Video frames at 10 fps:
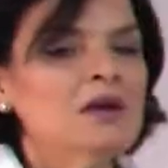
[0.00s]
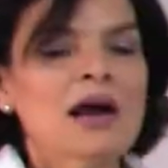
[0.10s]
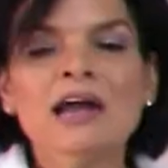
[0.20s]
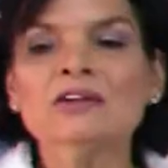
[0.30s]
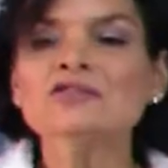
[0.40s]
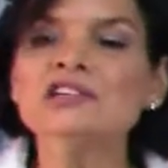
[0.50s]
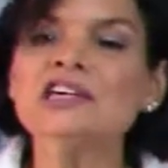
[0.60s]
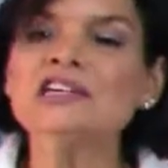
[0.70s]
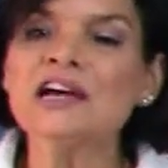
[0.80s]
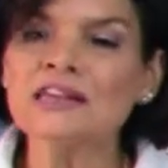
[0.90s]
I don't
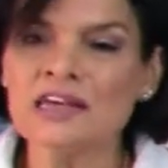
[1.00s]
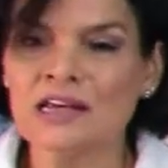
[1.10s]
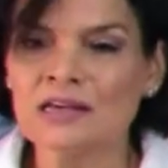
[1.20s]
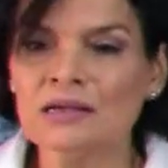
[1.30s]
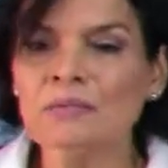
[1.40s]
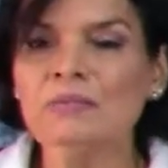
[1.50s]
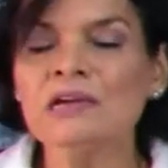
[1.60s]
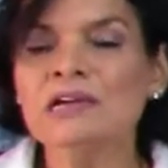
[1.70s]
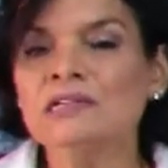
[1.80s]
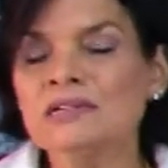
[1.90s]
see nothing,
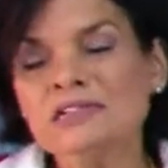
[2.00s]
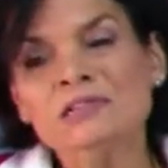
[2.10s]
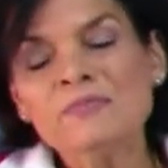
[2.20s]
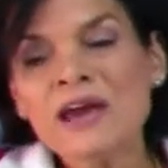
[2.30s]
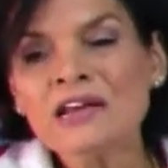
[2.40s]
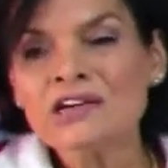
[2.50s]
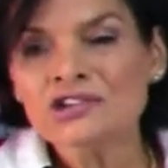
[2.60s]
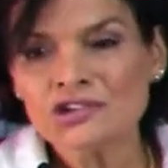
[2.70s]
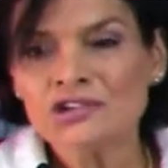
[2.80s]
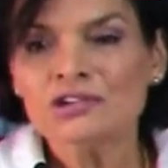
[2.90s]
because in
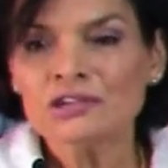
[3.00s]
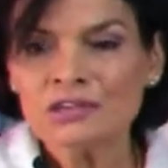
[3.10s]
Spanish,